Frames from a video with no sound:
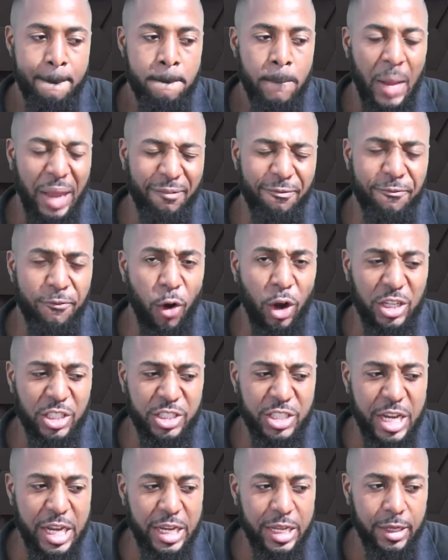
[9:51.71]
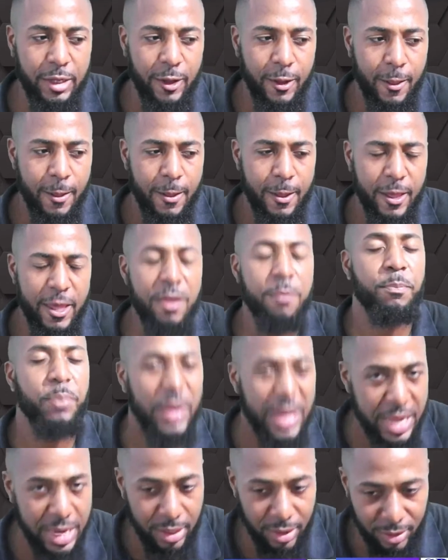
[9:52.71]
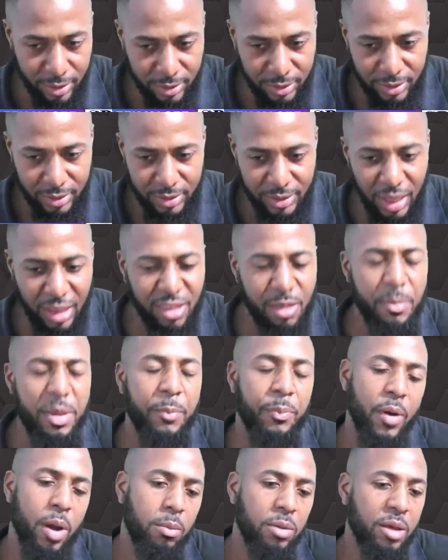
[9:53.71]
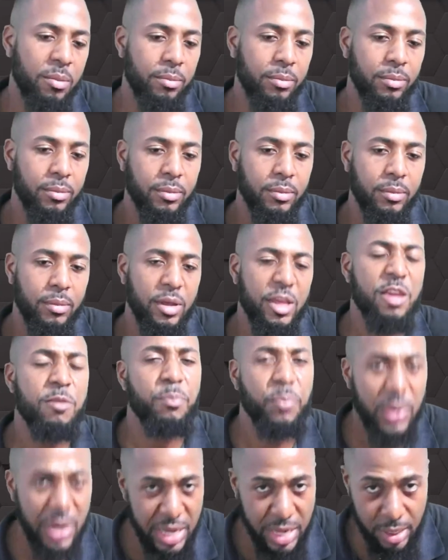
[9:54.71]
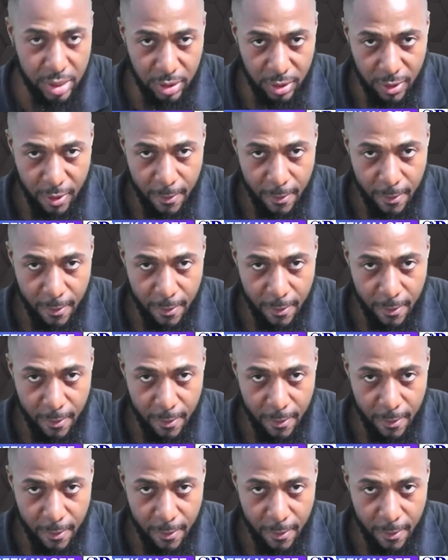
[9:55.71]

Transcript: Unfortunately, he played. That's a big problem. He played.